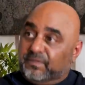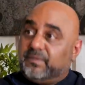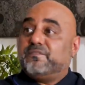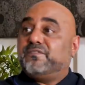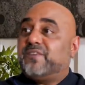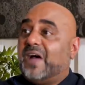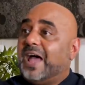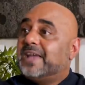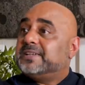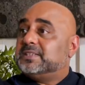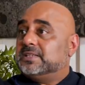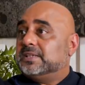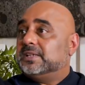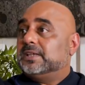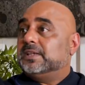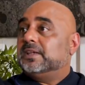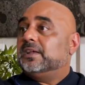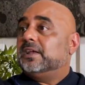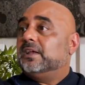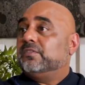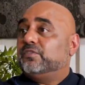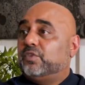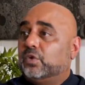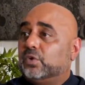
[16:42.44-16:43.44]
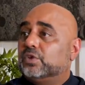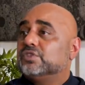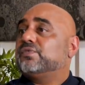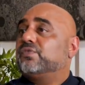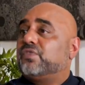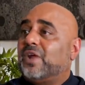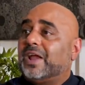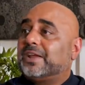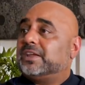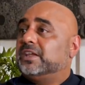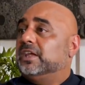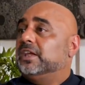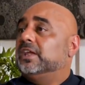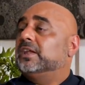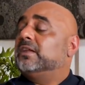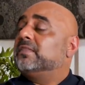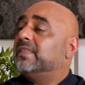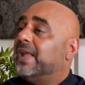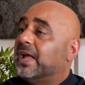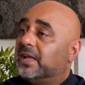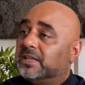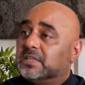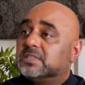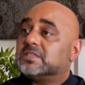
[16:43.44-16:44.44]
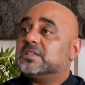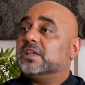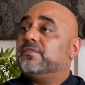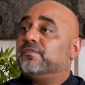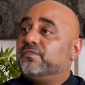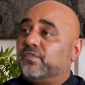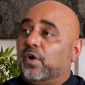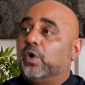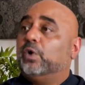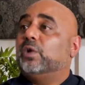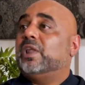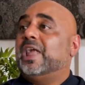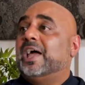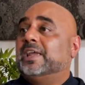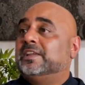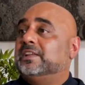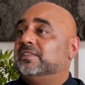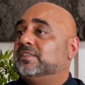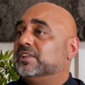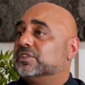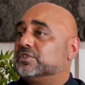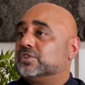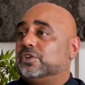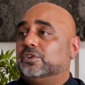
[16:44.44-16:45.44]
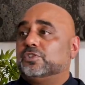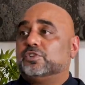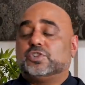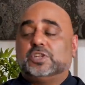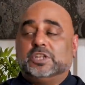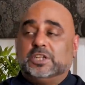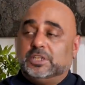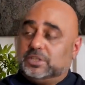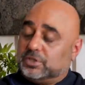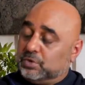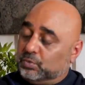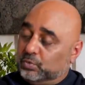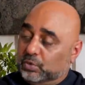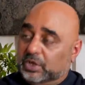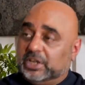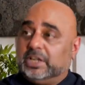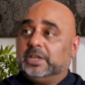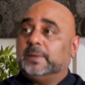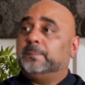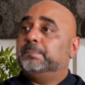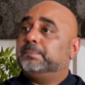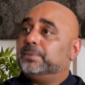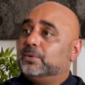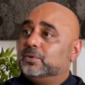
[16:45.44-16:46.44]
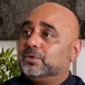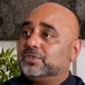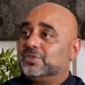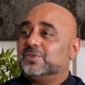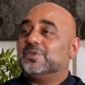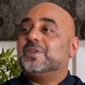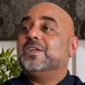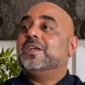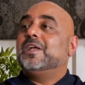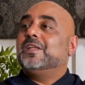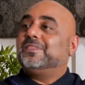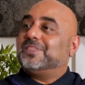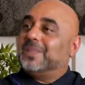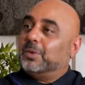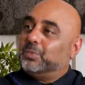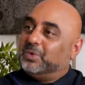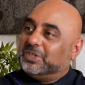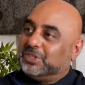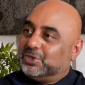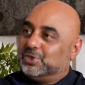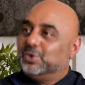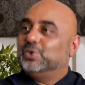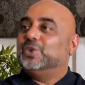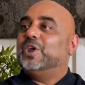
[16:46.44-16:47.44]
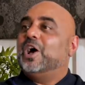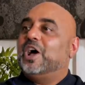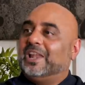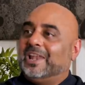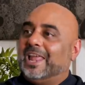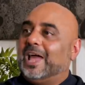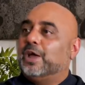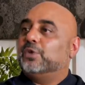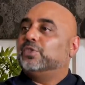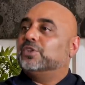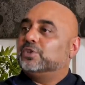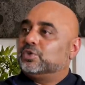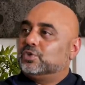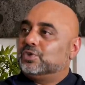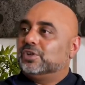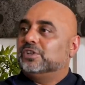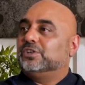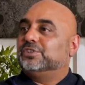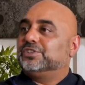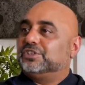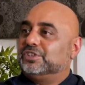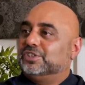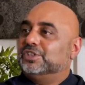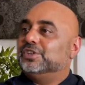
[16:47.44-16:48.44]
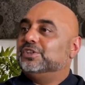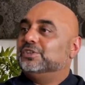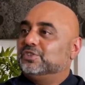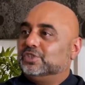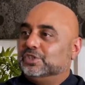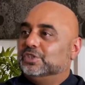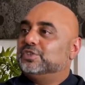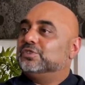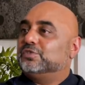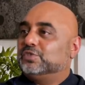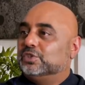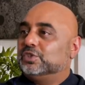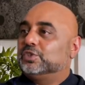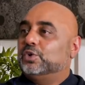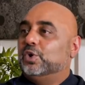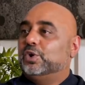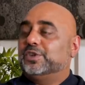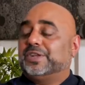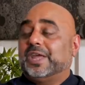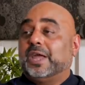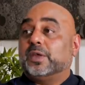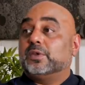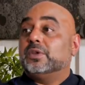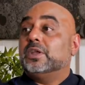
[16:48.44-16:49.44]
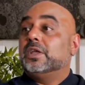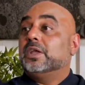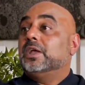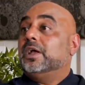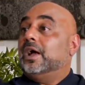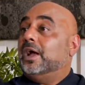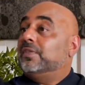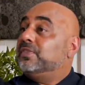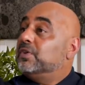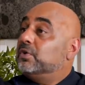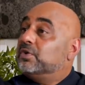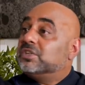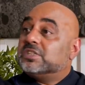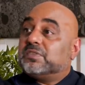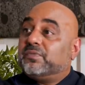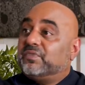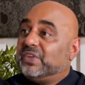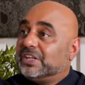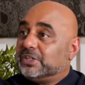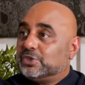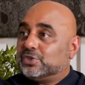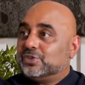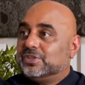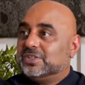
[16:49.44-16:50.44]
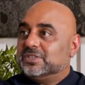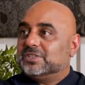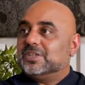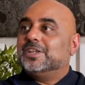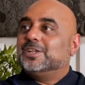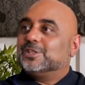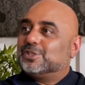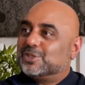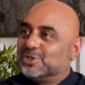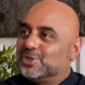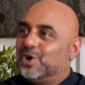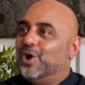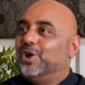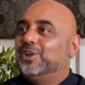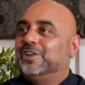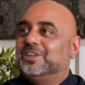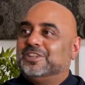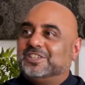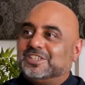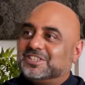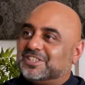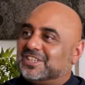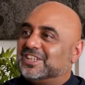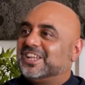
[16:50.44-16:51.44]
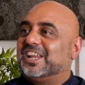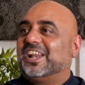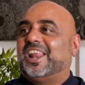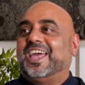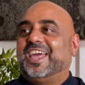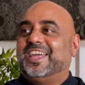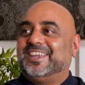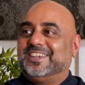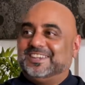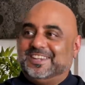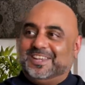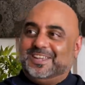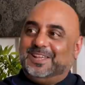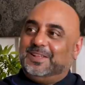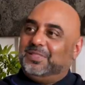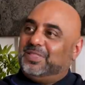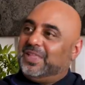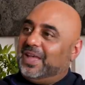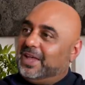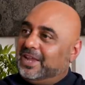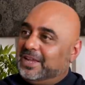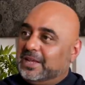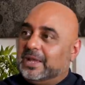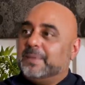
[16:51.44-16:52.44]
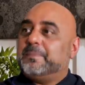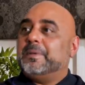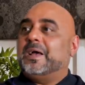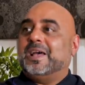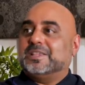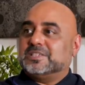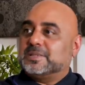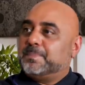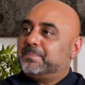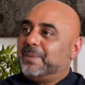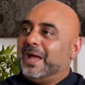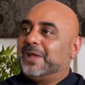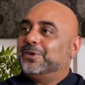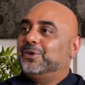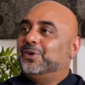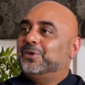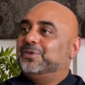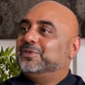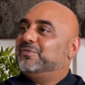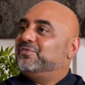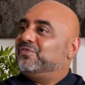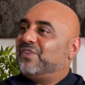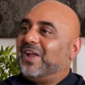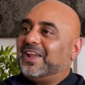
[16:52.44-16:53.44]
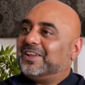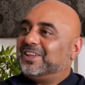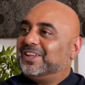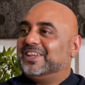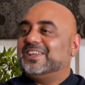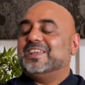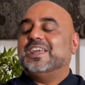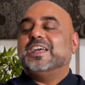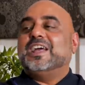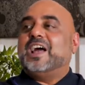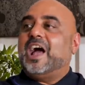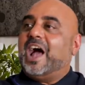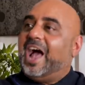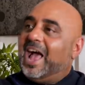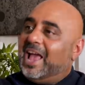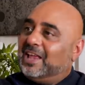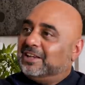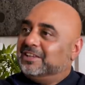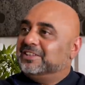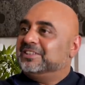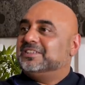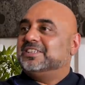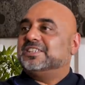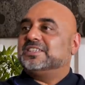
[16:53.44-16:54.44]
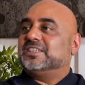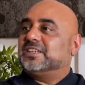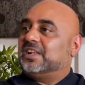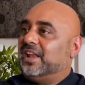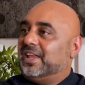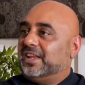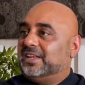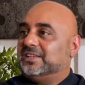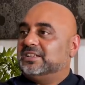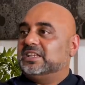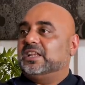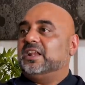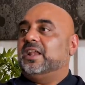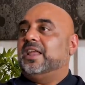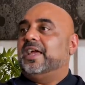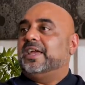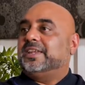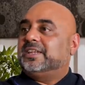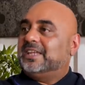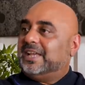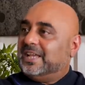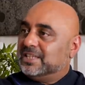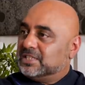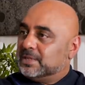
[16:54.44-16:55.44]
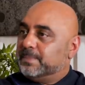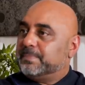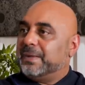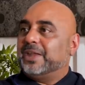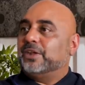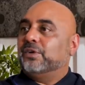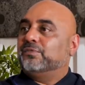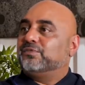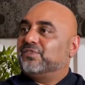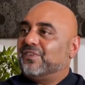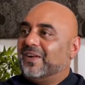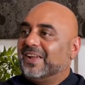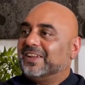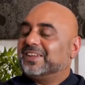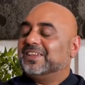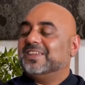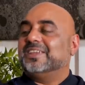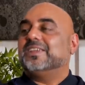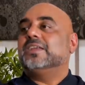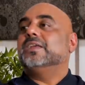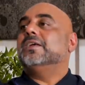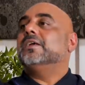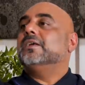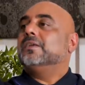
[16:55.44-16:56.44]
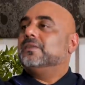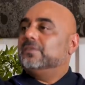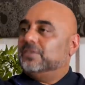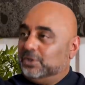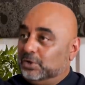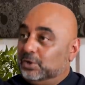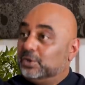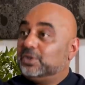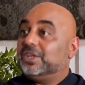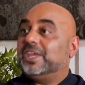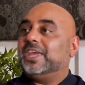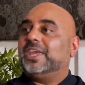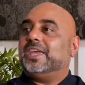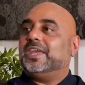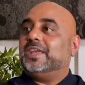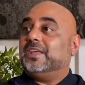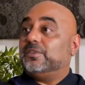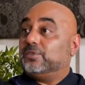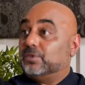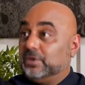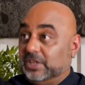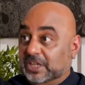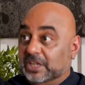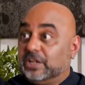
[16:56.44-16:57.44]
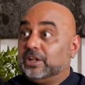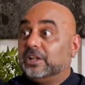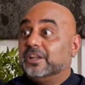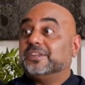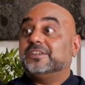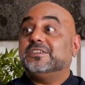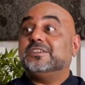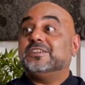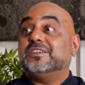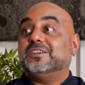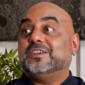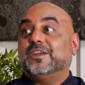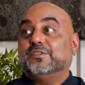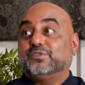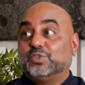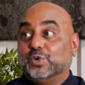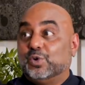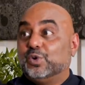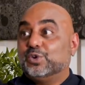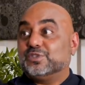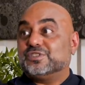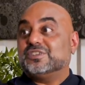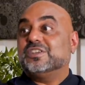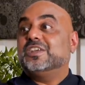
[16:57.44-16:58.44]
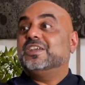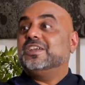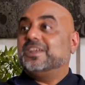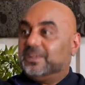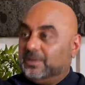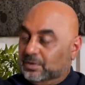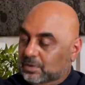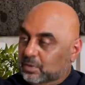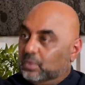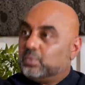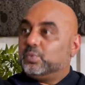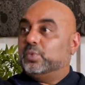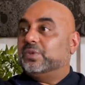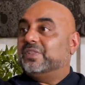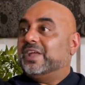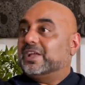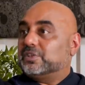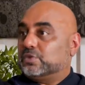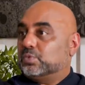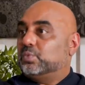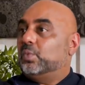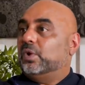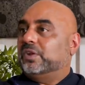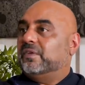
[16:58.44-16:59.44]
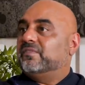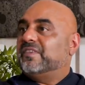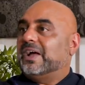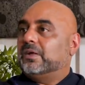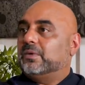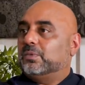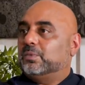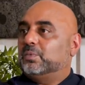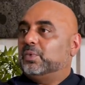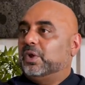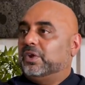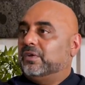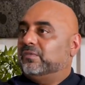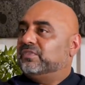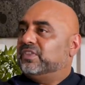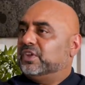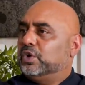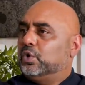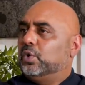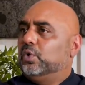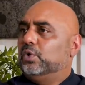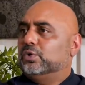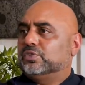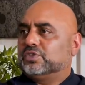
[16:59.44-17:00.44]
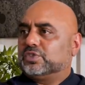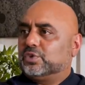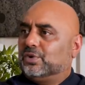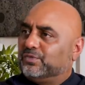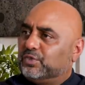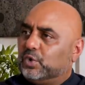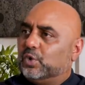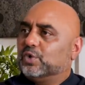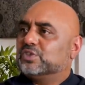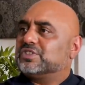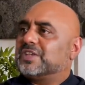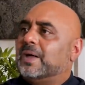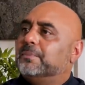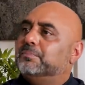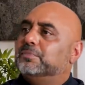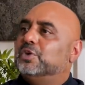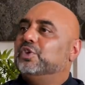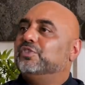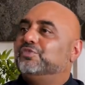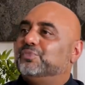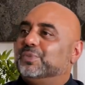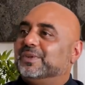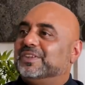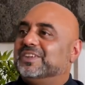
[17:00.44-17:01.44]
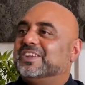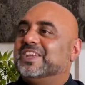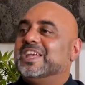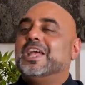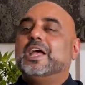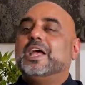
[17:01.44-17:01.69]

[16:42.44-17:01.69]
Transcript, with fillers: fighting, of course, fracking, and that is a fault line in this country, and it's really important that we do not allow the drill to, to, to go down. And there is victories. Scotland has declared that it has a ban on fracking. Ireland declared, declared it has a ban on fracking. The U K, the England, of course, that's one of, our, one of the goals. So, of course, our movement